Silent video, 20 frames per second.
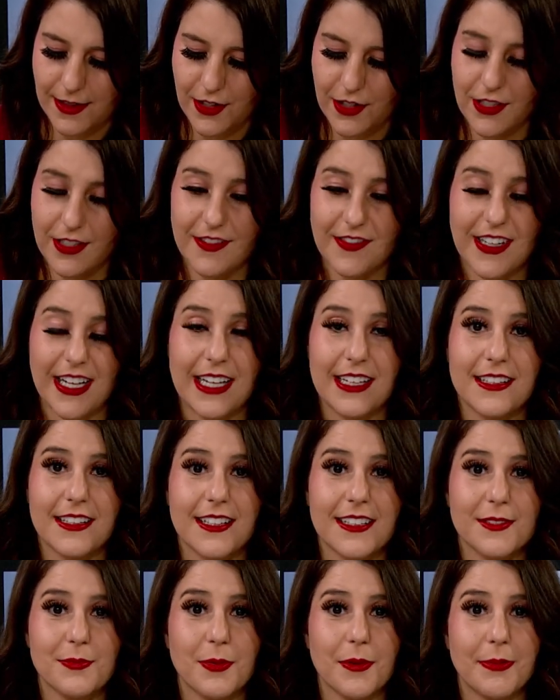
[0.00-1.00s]
Should have gotten
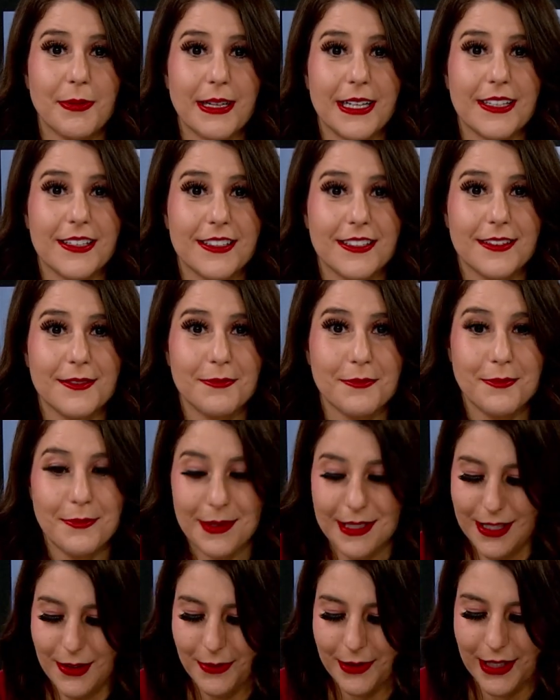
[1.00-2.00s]
this prepared.
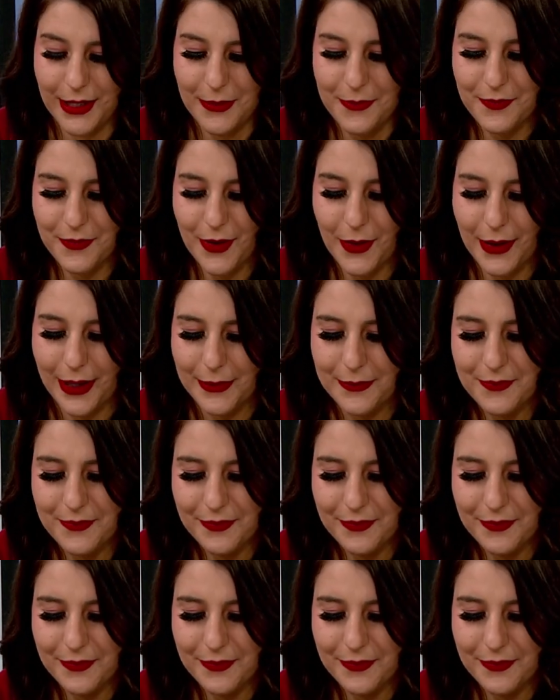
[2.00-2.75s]
But oh, there we go. Okay.